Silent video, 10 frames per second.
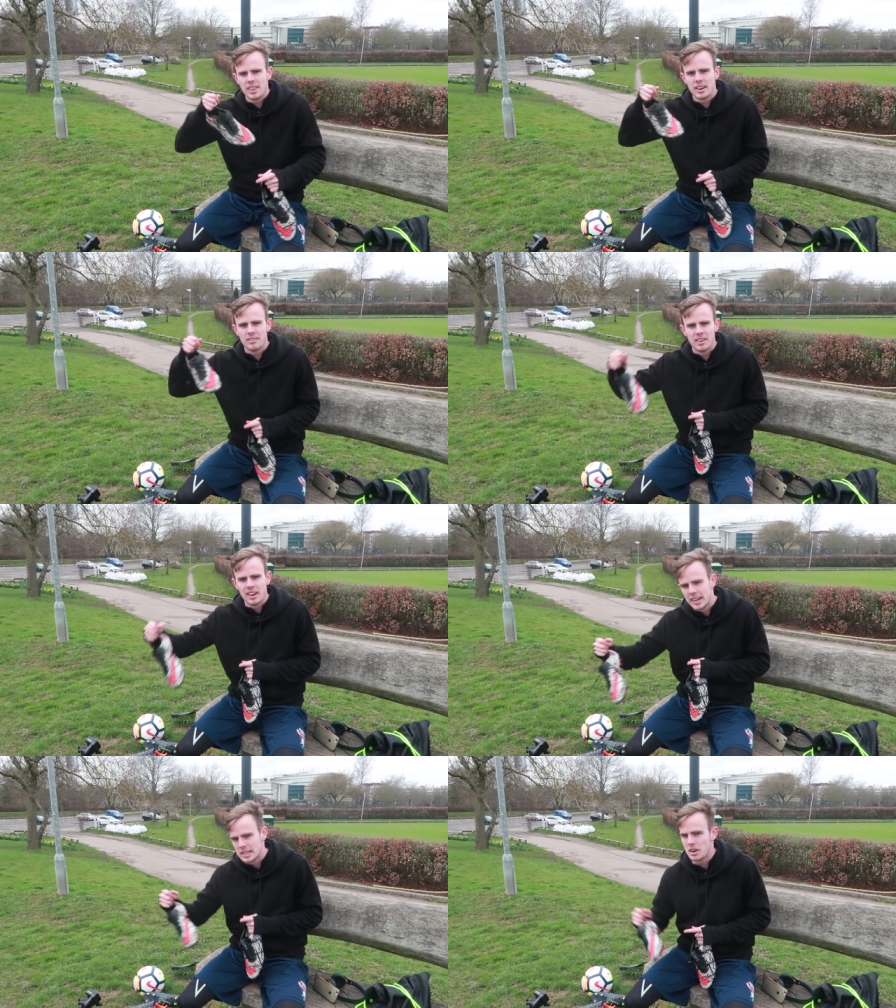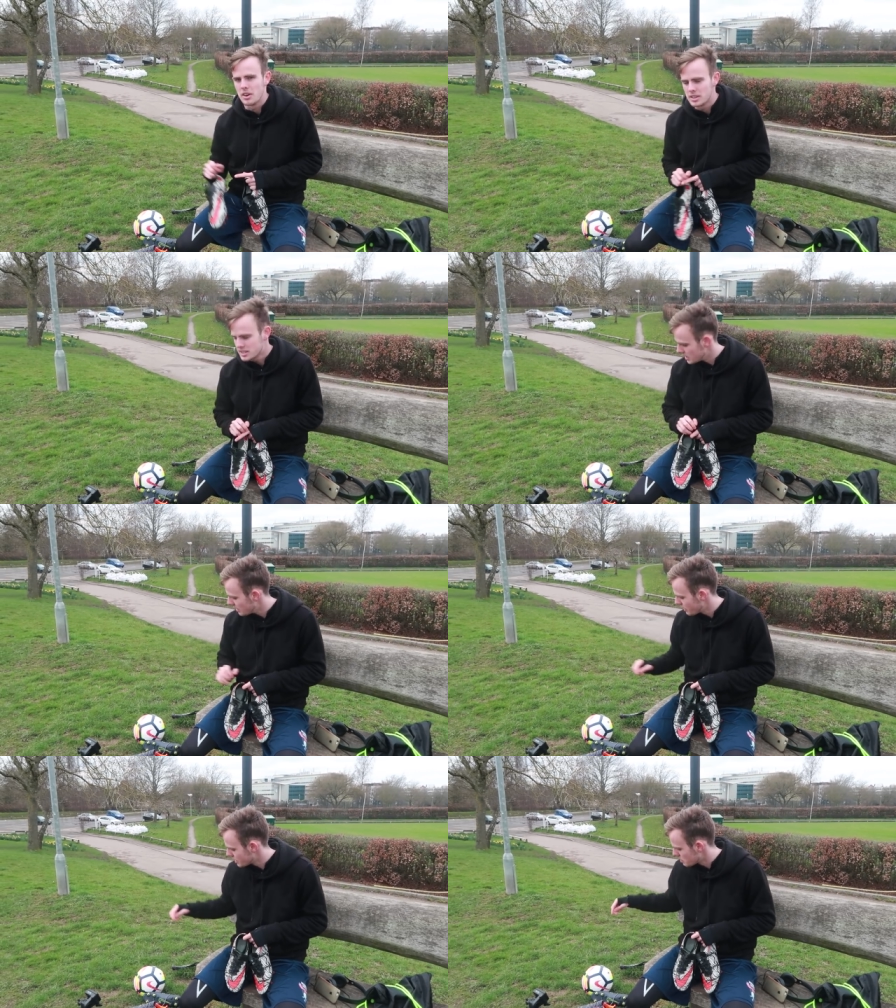and then really notice the
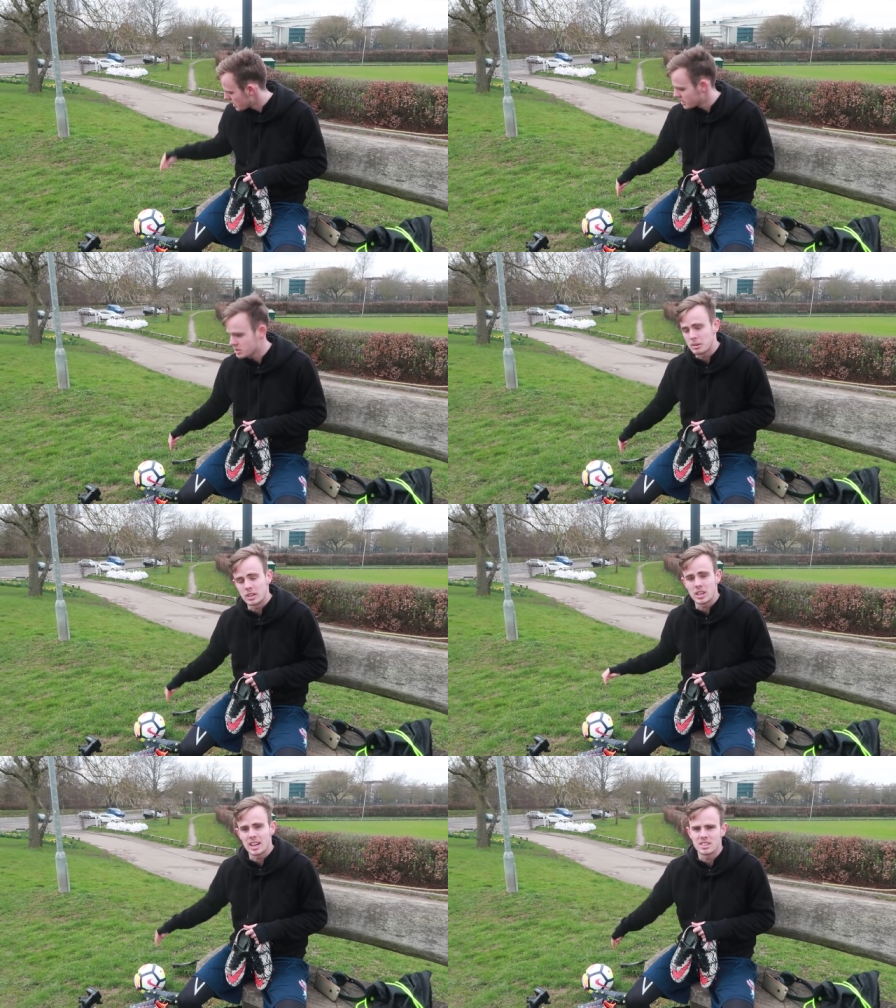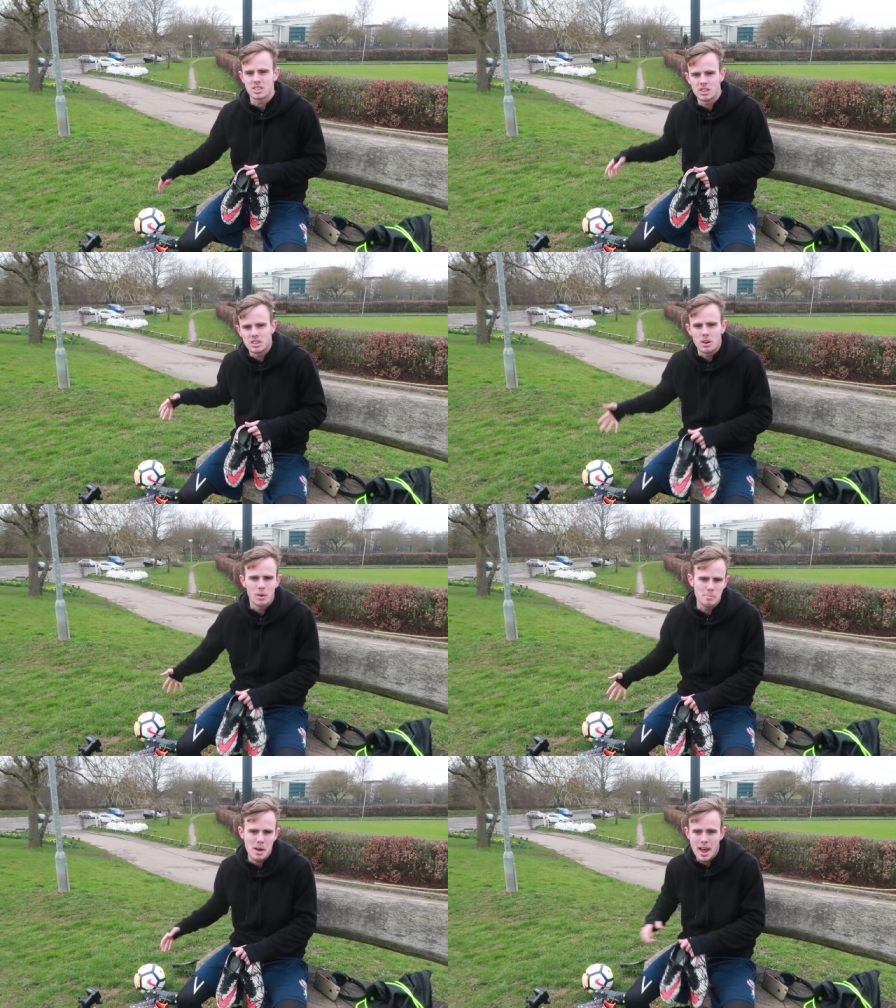difference when I switch into the
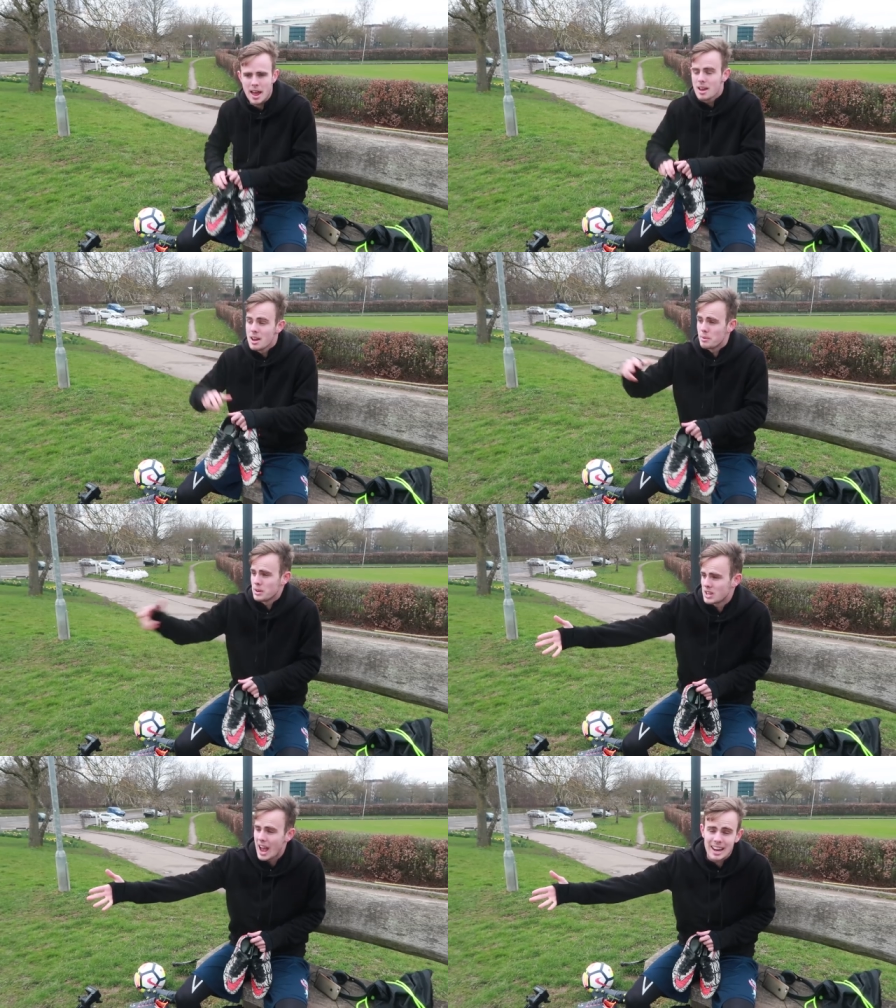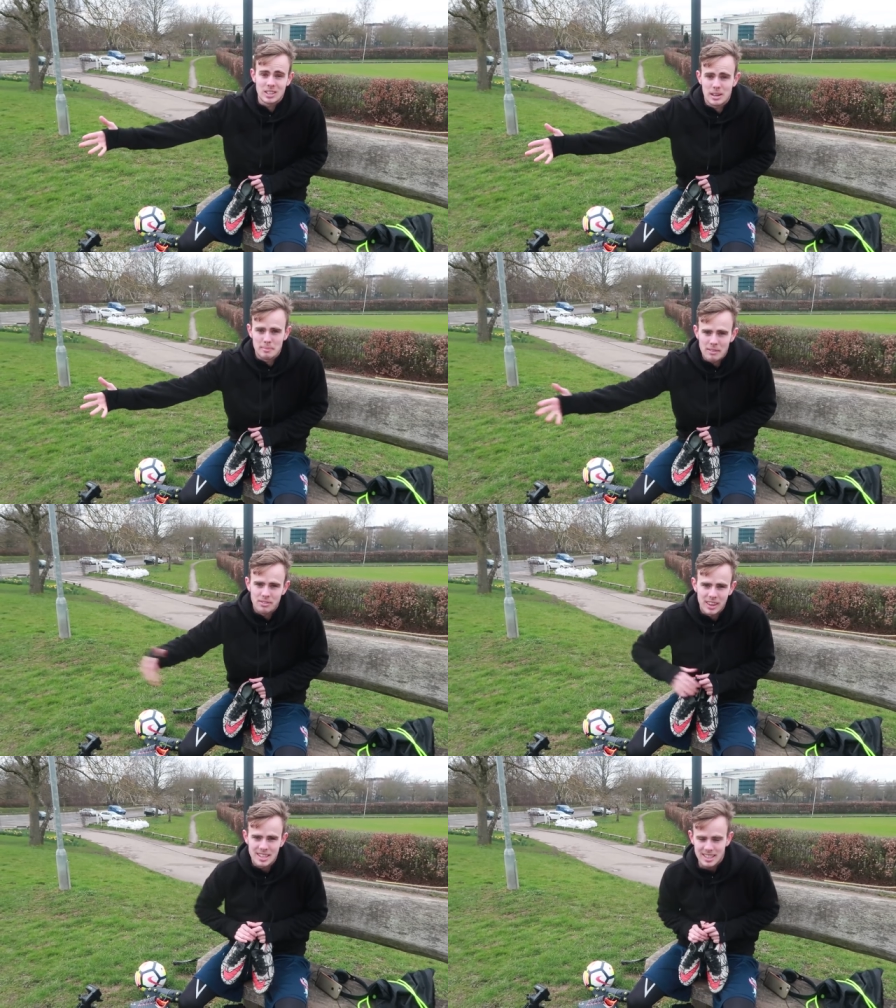newer pair, which are actually meant
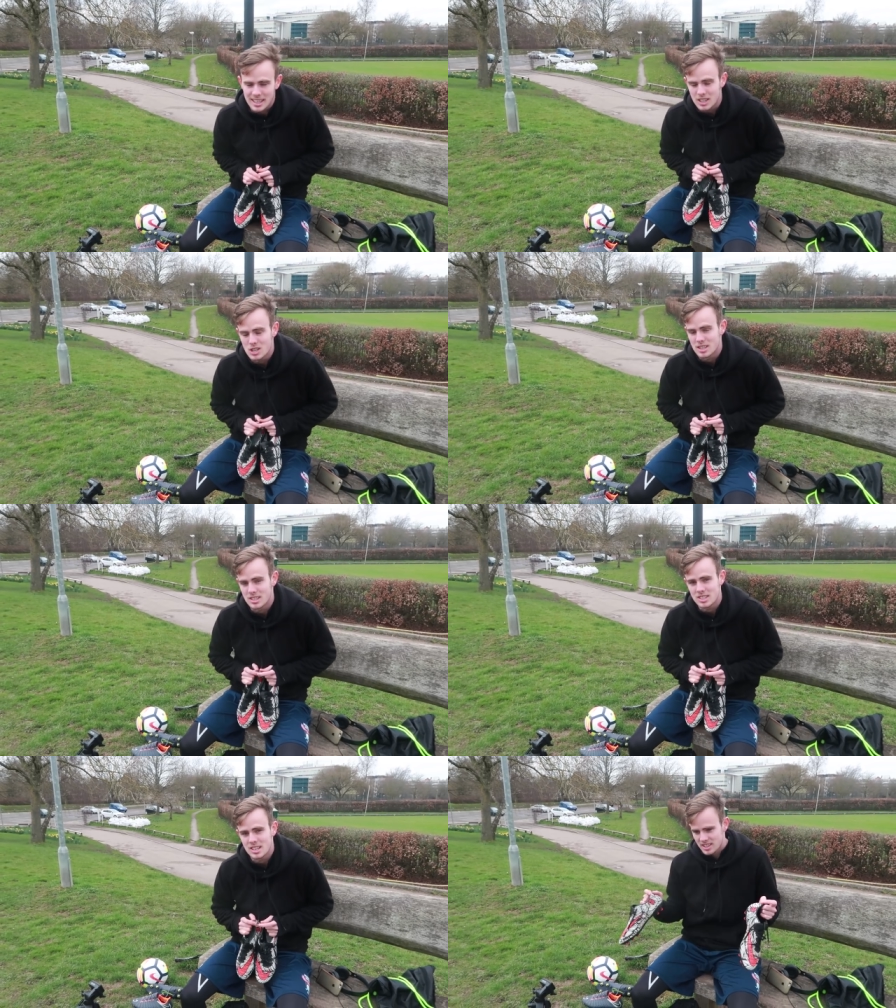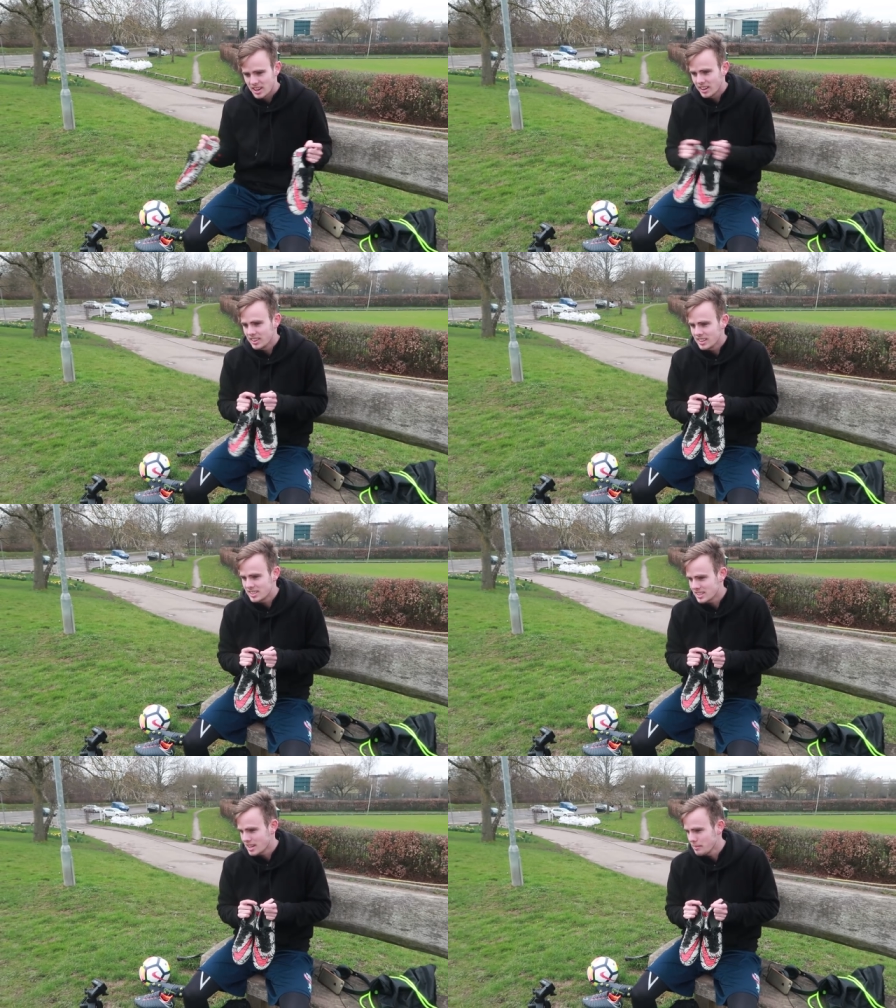for these conditions. So
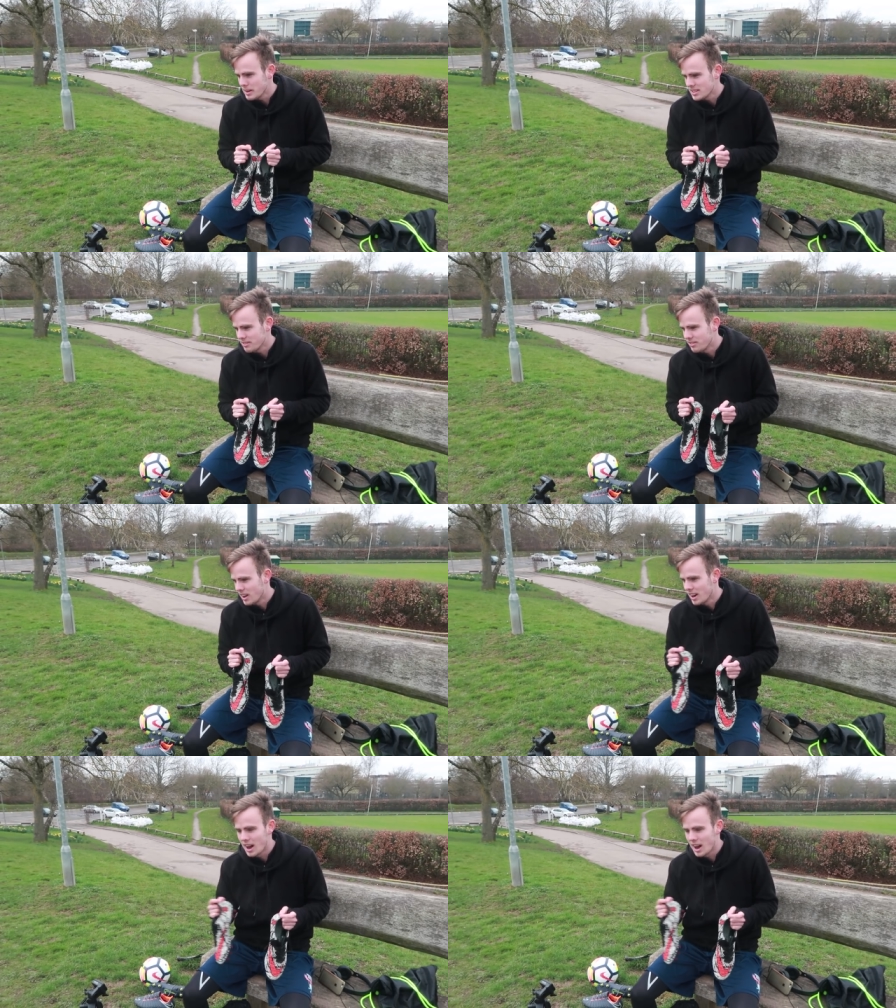this is going to be some fun.